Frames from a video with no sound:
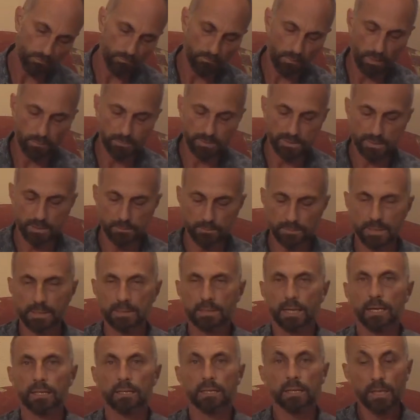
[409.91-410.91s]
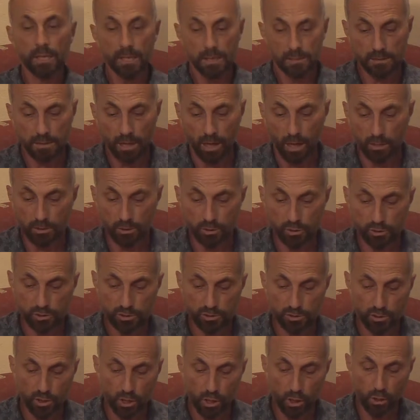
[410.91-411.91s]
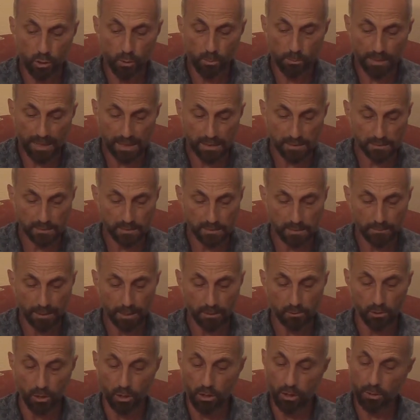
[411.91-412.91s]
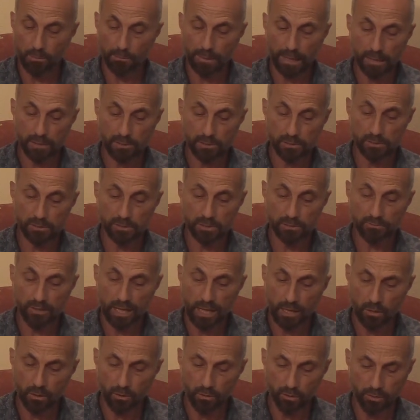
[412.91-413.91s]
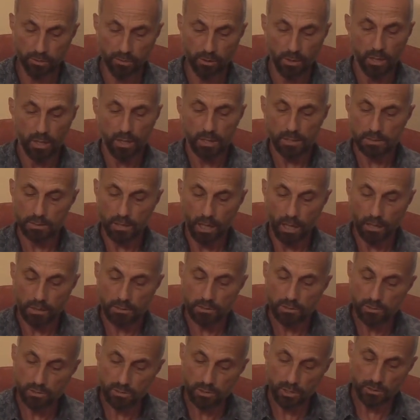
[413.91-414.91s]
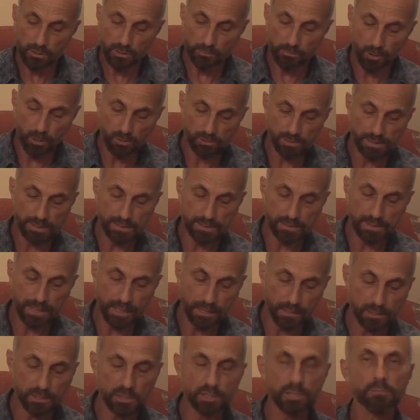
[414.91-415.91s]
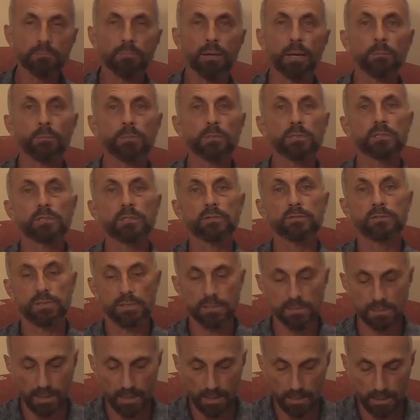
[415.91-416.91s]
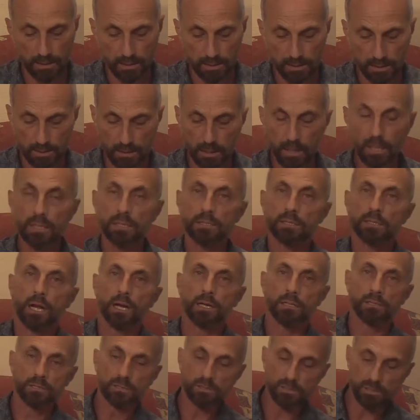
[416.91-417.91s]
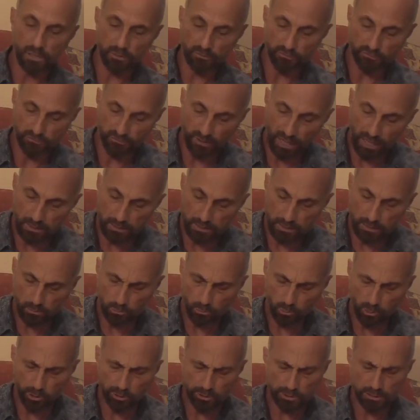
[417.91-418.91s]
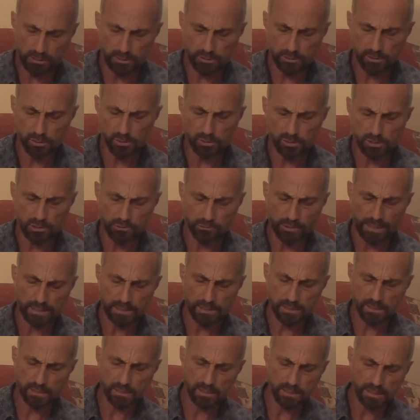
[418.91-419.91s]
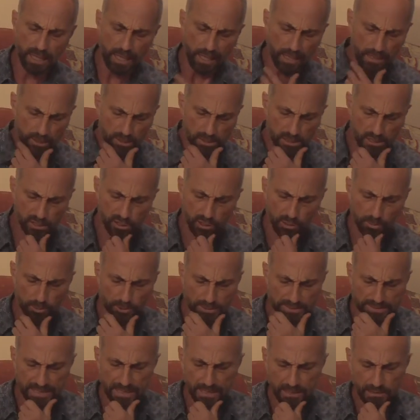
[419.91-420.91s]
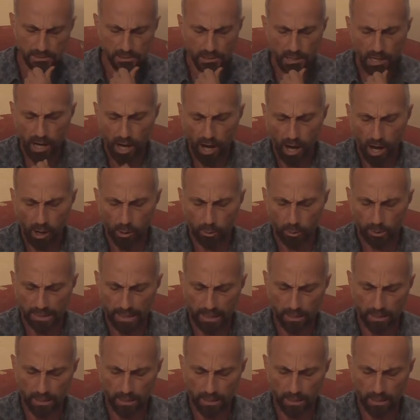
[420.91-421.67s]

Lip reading: Maybe something like, doctors know best about all matters of health. Doctors are the most intelligent members of society. Doctors are valiant warriors whose greatest desire is to protect our